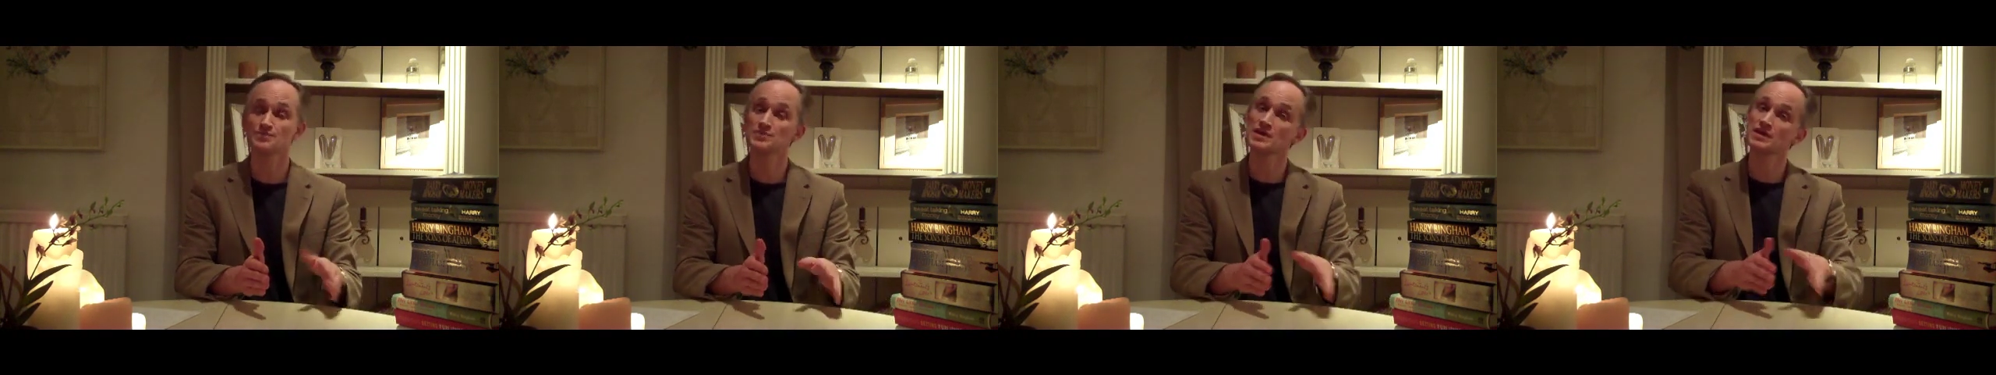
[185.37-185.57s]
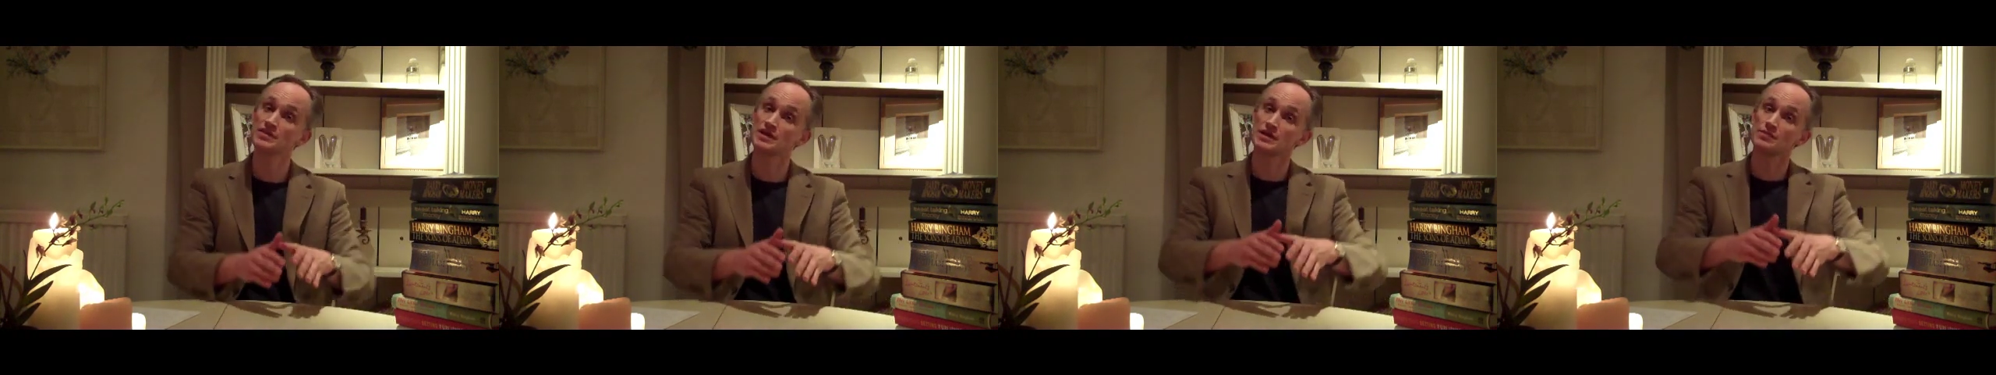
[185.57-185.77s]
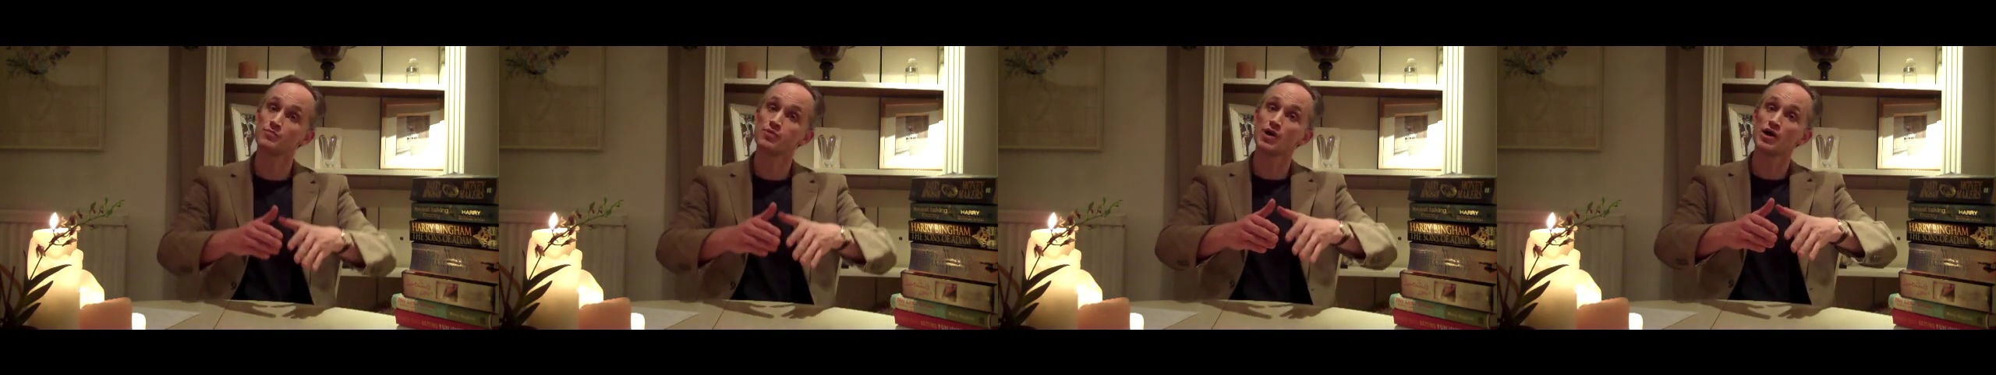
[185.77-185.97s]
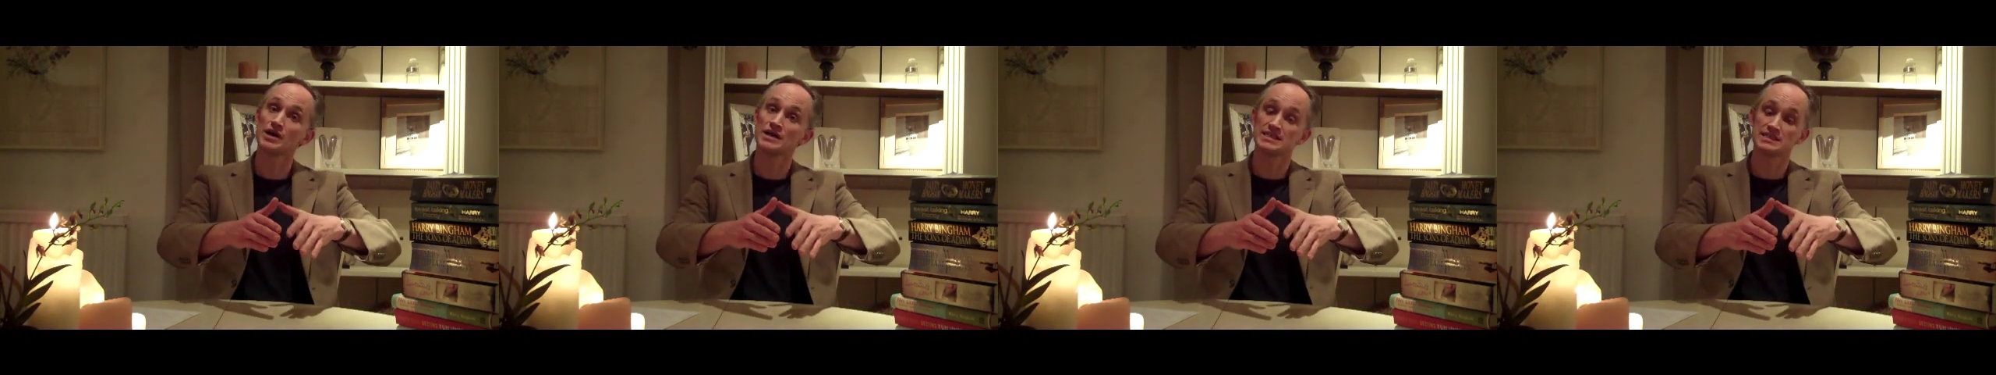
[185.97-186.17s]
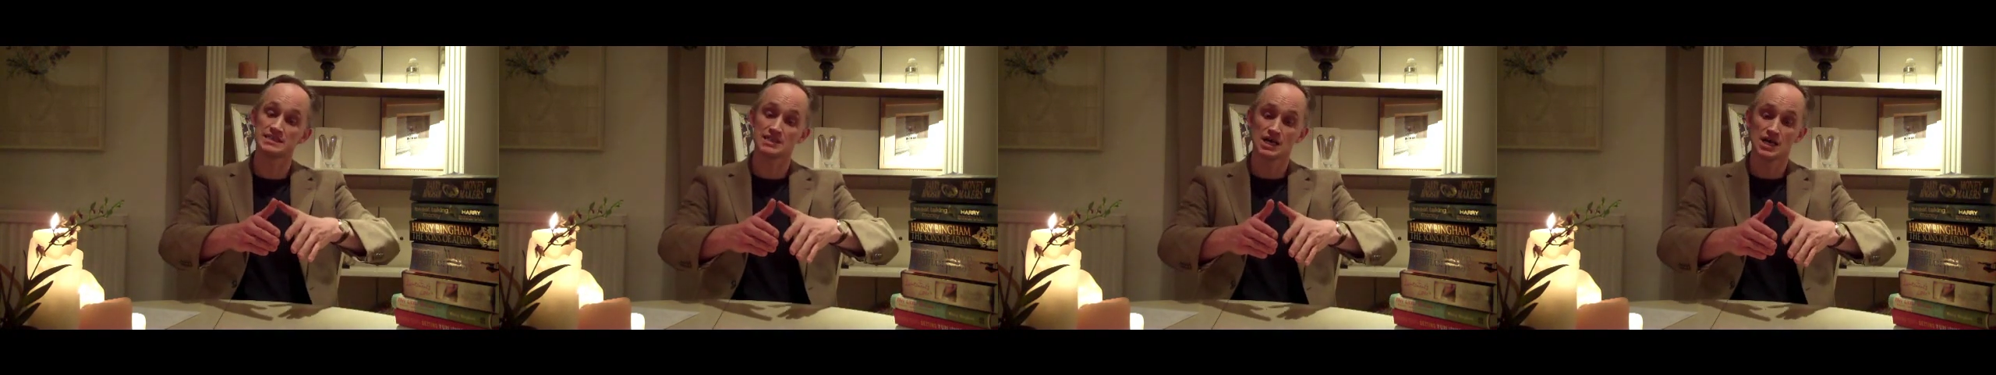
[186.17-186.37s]
That
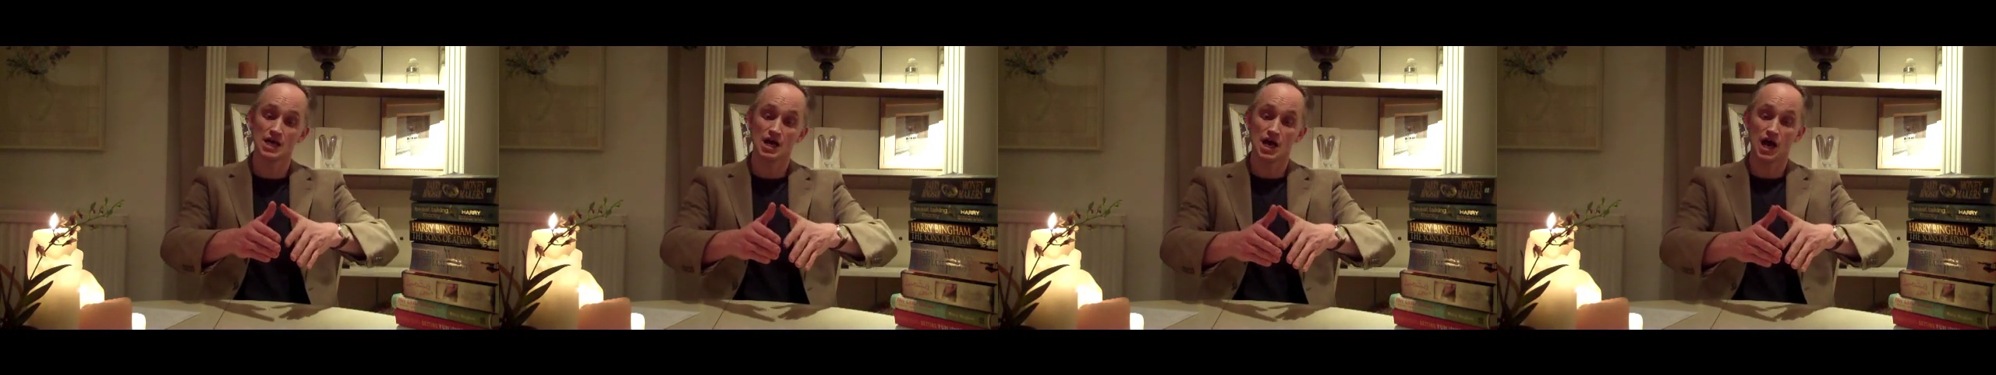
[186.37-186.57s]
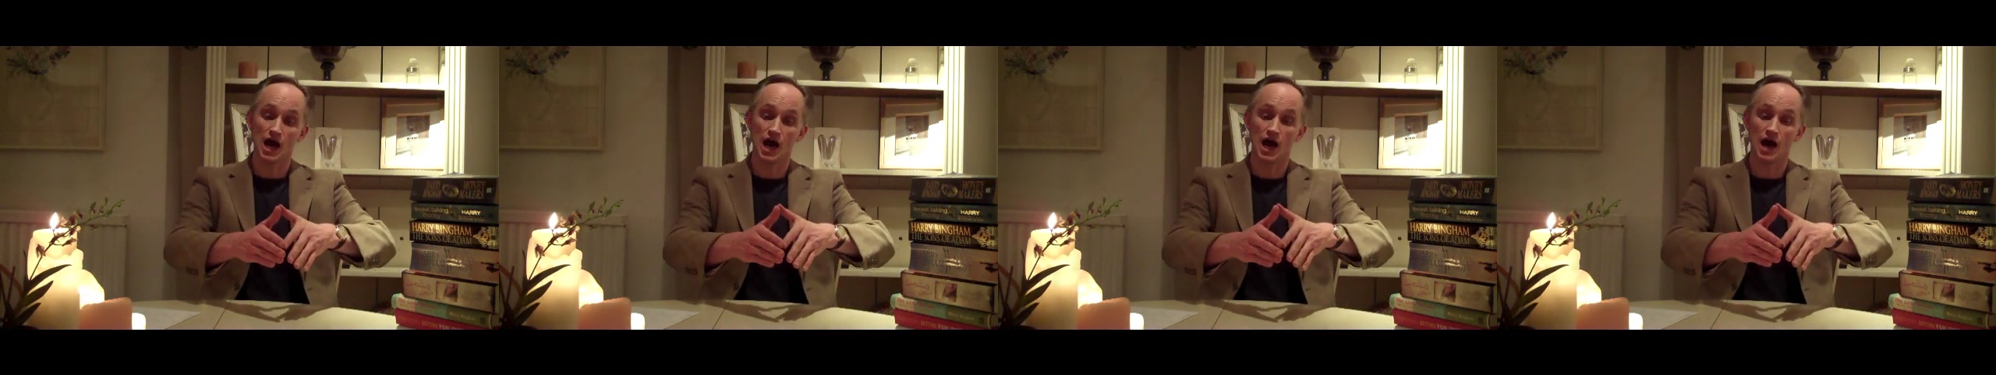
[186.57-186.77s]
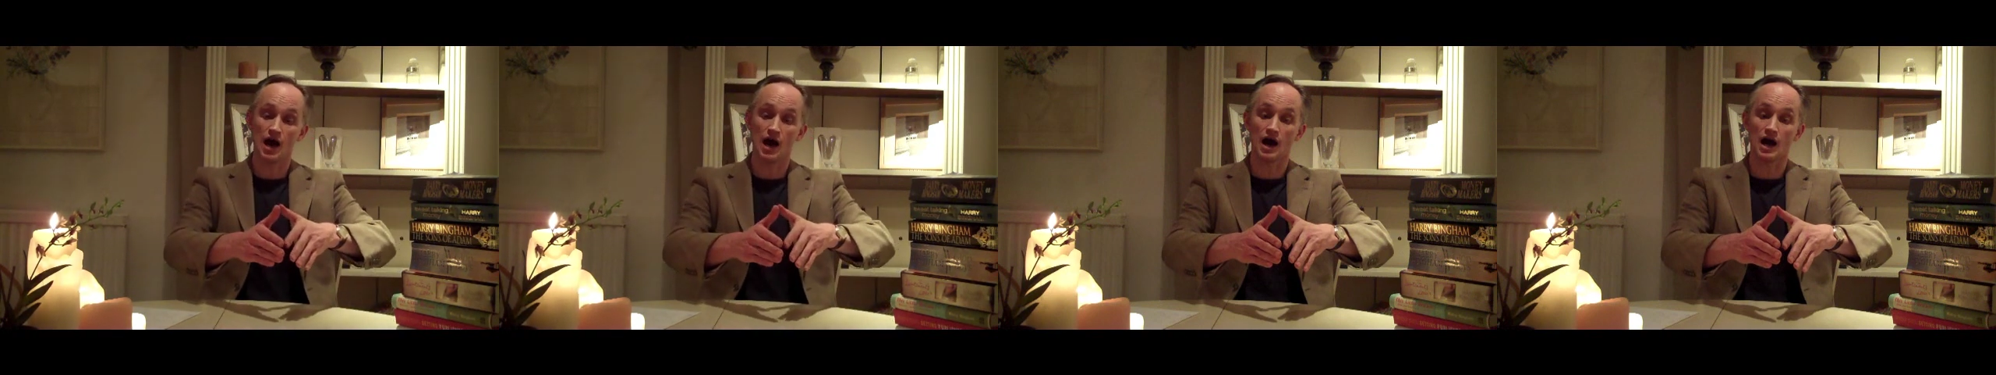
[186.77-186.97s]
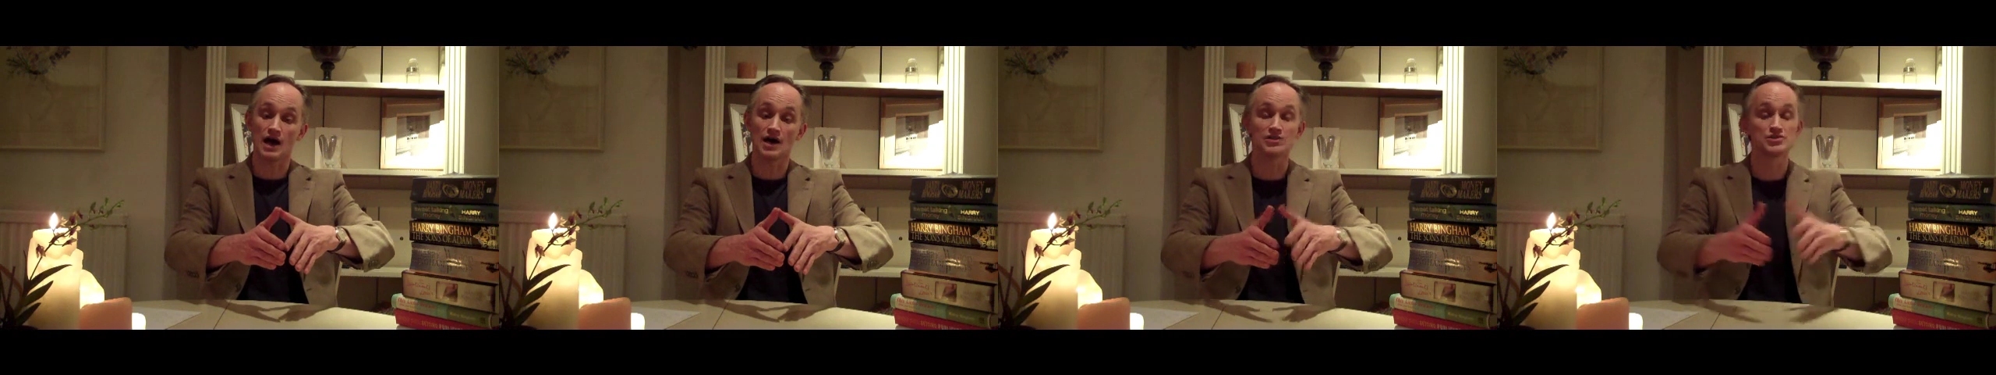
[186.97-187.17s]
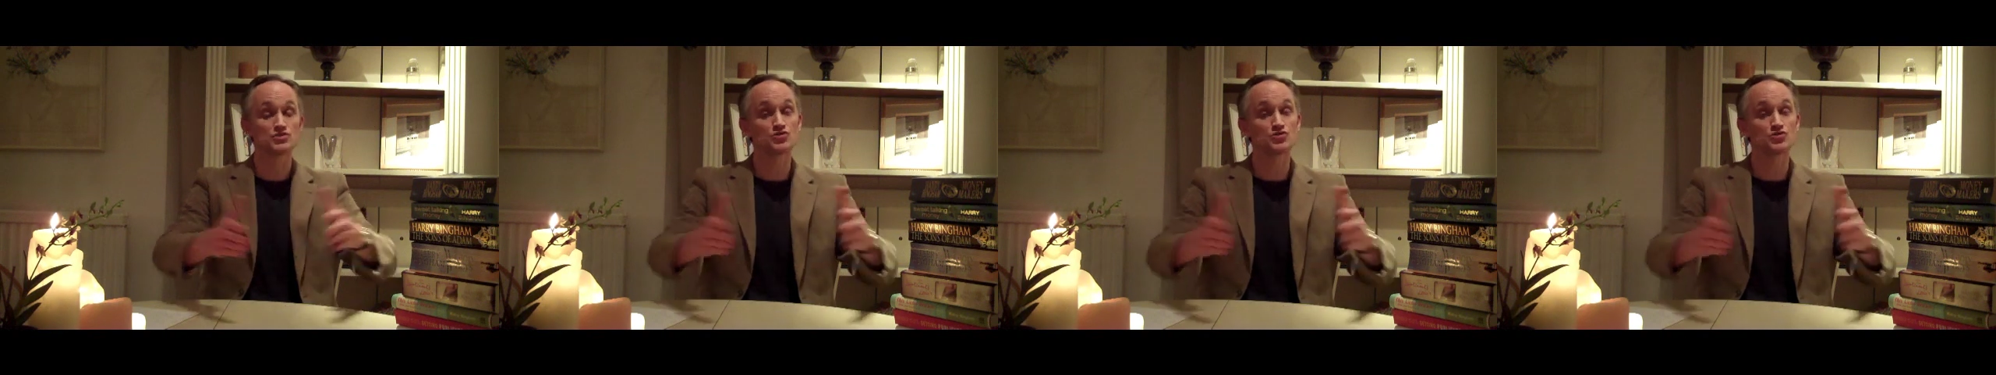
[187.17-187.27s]
applies at